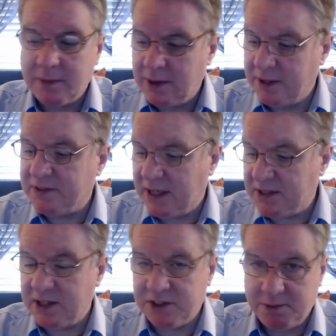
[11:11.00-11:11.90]
test
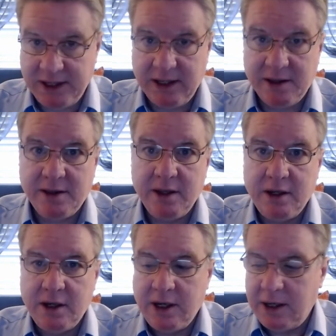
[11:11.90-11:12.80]
has some teeth.
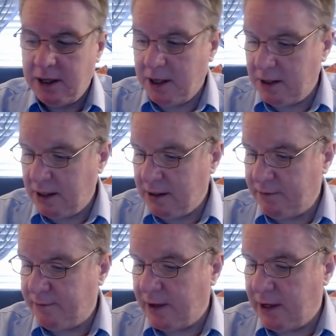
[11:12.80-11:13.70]

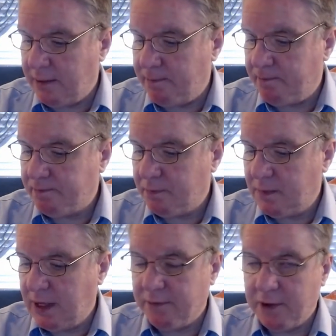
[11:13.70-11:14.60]
If
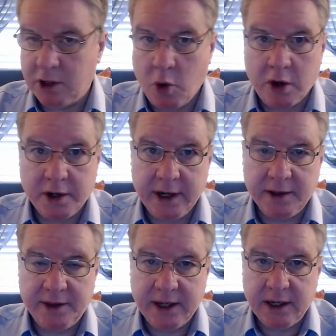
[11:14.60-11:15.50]
a court can
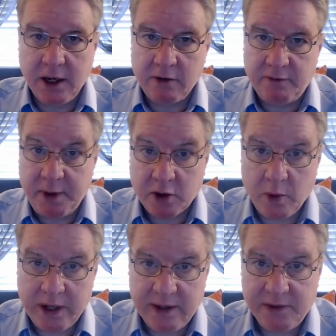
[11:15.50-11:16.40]
think of better
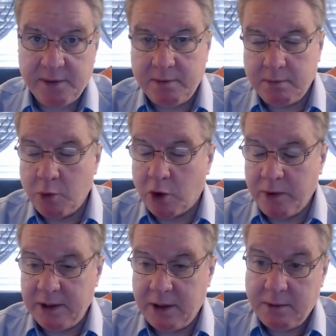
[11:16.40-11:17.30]
ways, more
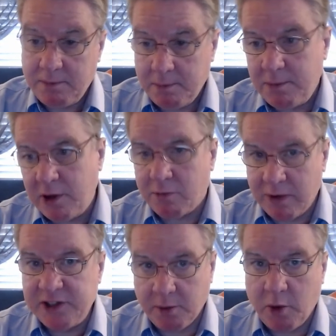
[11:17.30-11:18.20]

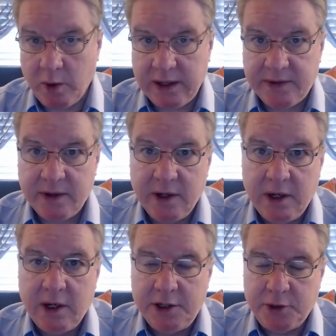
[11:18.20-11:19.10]
reasonable ways
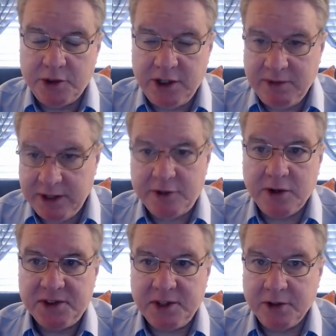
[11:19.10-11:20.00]
to achieve the
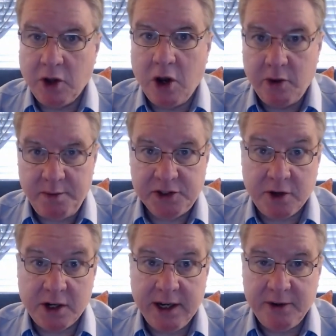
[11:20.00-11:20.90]
interest, then the law would be
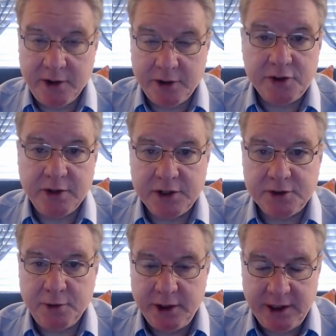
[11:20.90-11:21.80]
struck down under strict
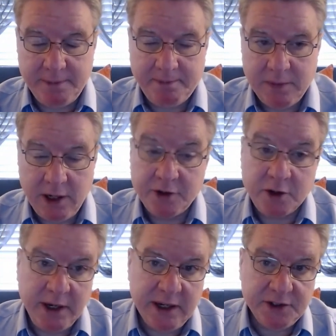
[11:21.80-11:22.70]
scrutiny.
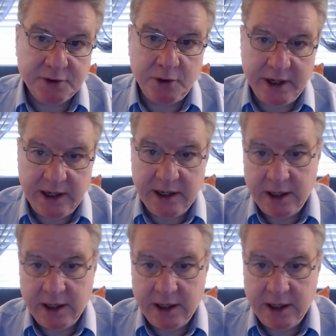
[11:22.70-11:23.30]
Intermediate scrutiny,